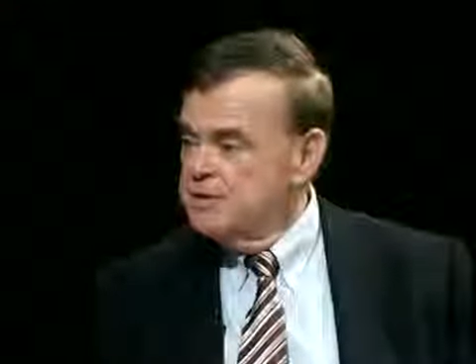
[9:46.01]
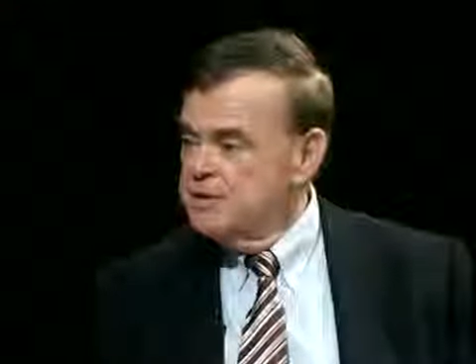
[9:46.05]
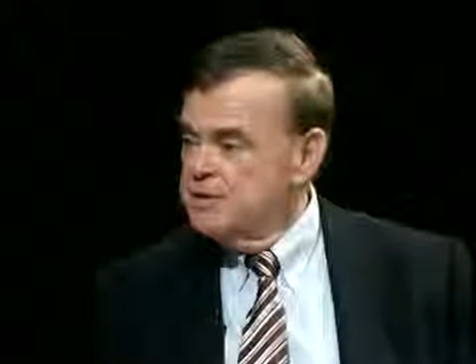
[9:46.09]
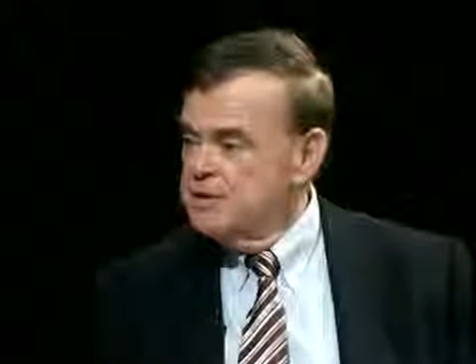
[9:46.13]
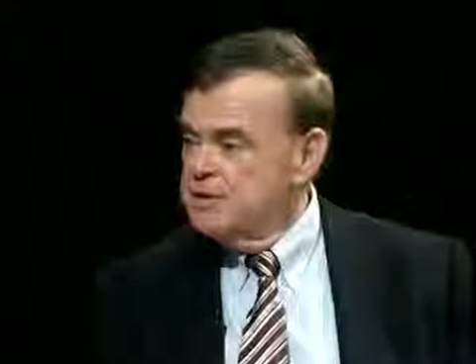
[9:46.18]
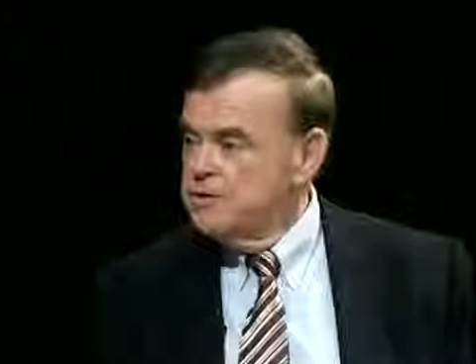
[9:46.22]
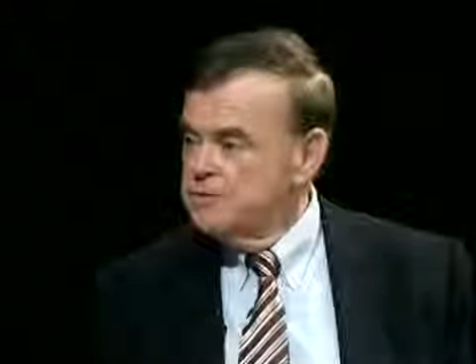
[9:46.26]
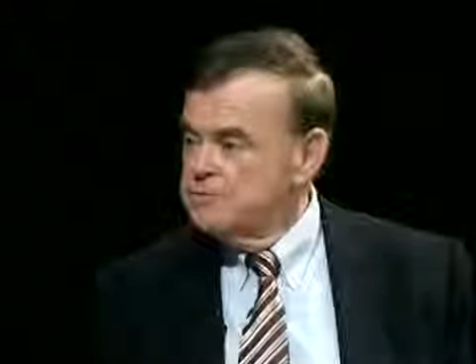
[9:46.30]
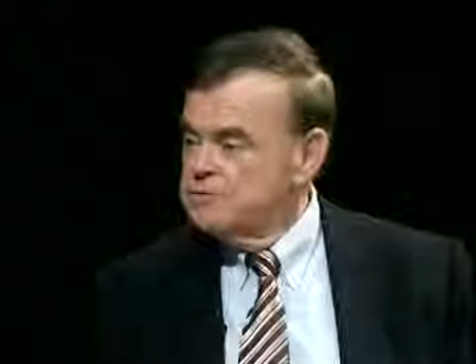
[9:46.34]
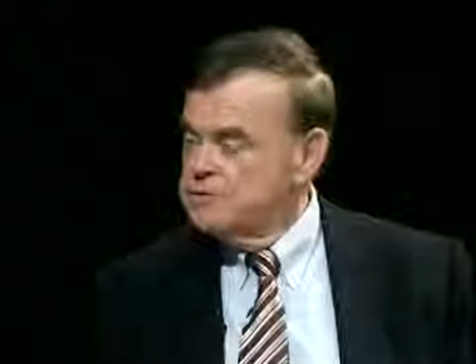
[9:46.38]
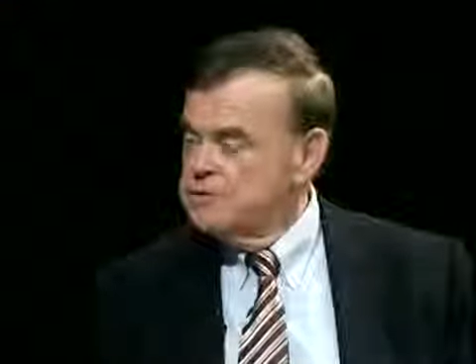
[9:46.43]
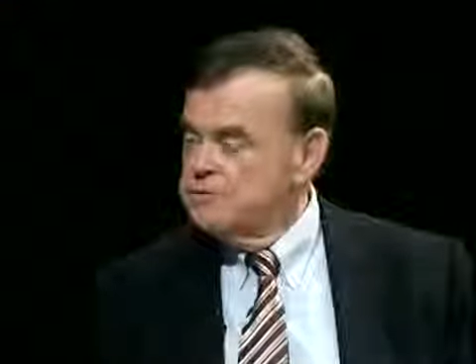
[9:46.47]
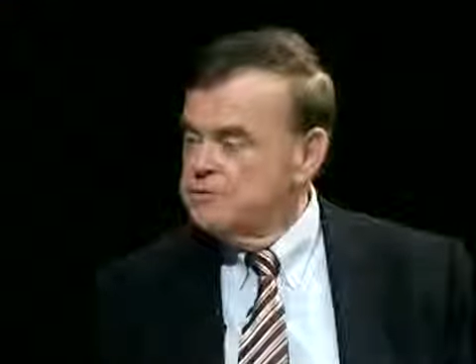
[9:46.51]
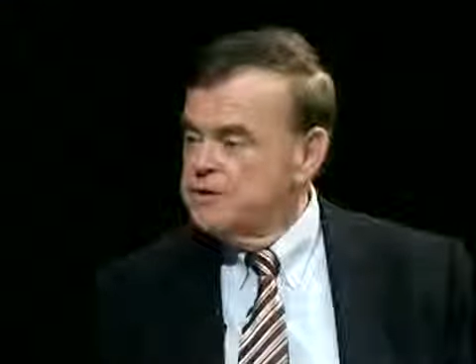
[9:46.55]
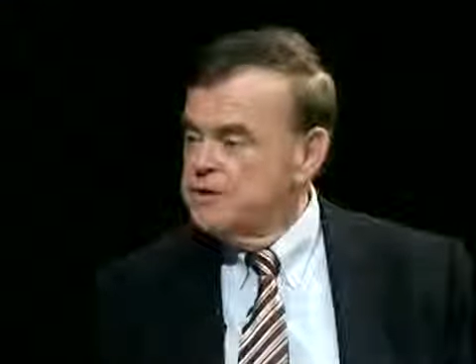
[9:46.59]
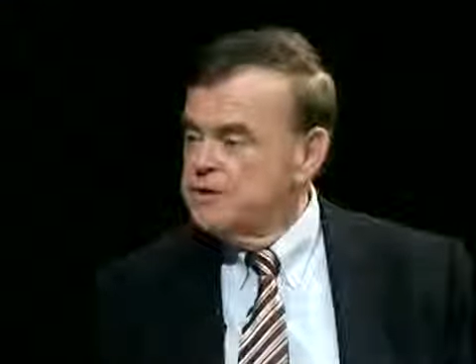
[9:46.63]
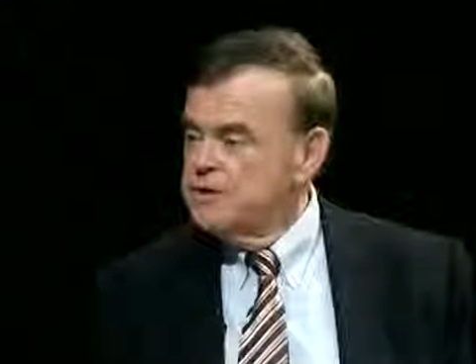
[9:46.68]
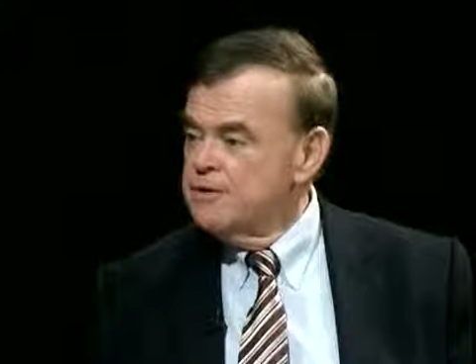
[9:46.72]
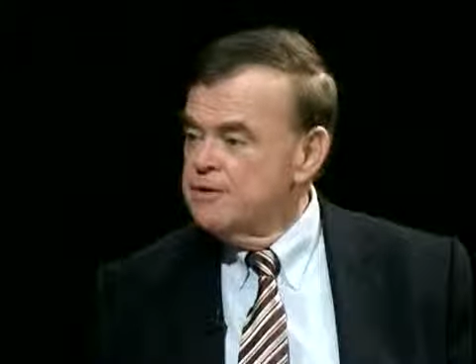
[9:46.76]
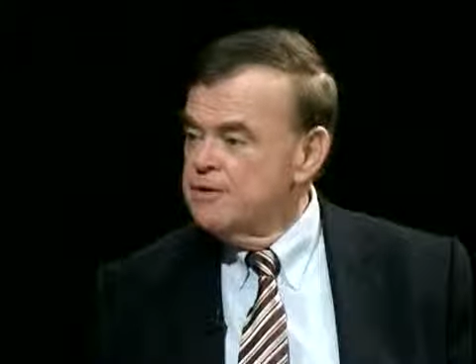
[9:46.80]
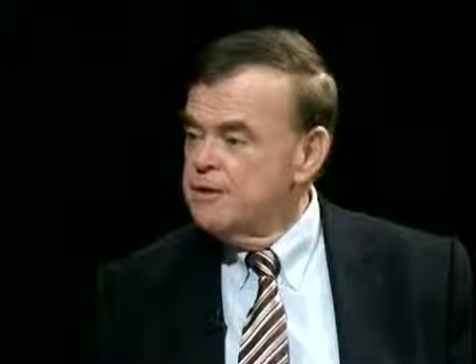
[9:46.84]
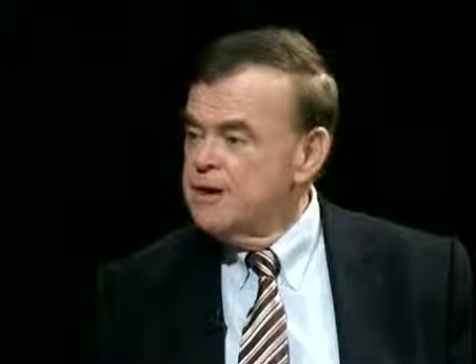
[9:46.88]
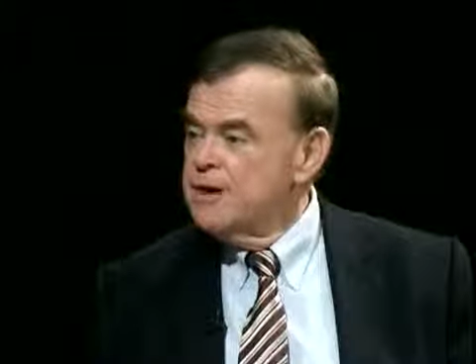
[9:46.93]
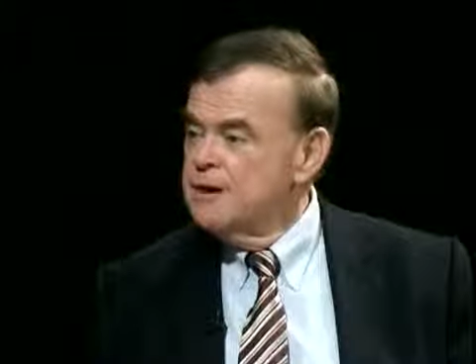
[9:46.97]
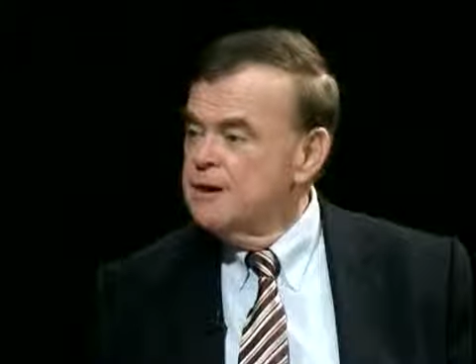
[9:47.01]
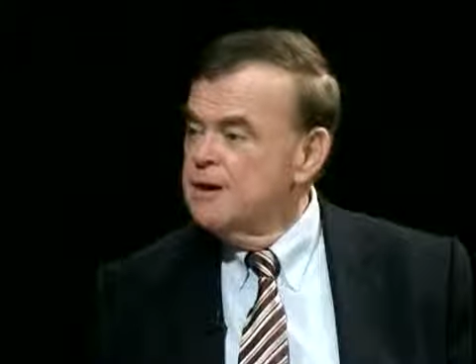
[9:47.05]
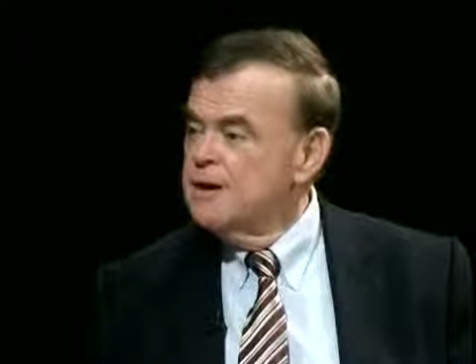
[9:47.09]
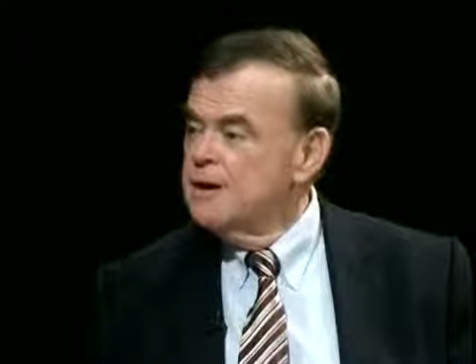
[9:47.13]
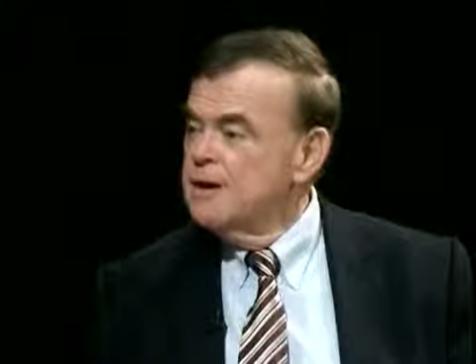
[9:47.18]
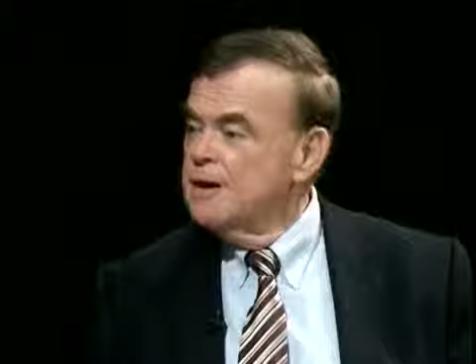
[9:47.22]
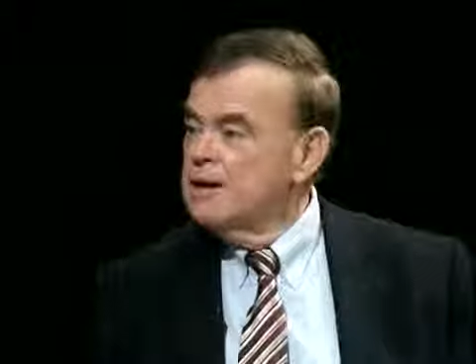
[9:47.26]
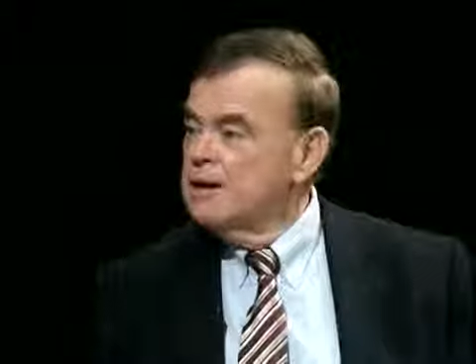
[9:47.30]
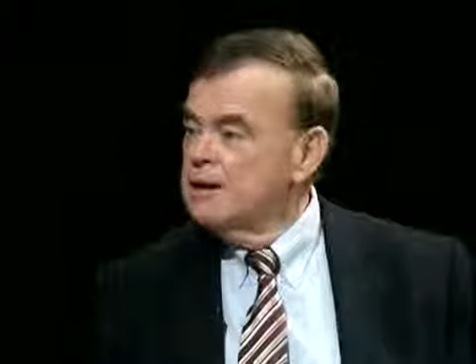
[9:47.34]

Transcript: and go to their